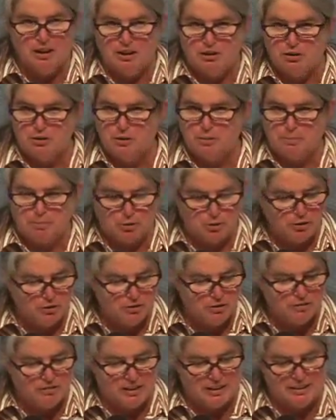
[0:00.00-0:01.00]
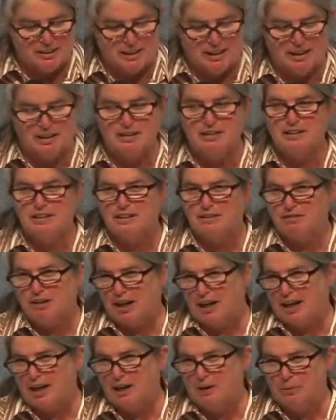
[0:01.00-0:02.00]
to improve the vitality of
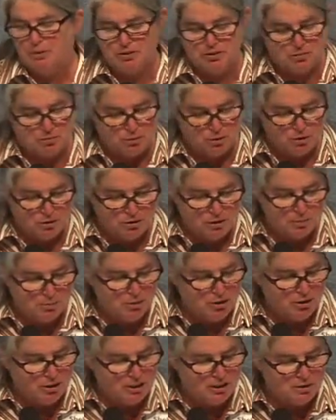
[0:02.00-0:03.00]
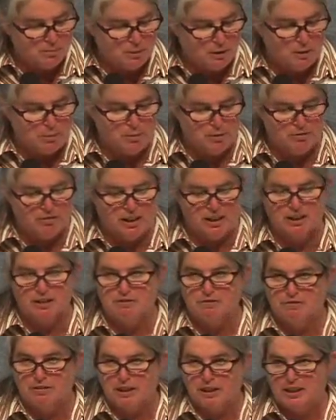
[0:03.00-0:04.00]
Iowa's rural communities by providing
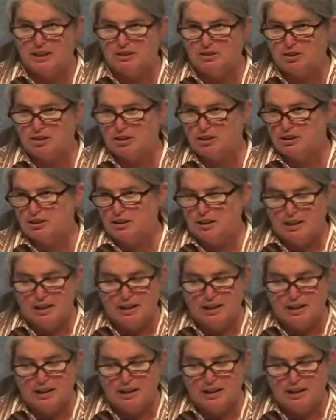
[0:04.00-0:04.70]
financial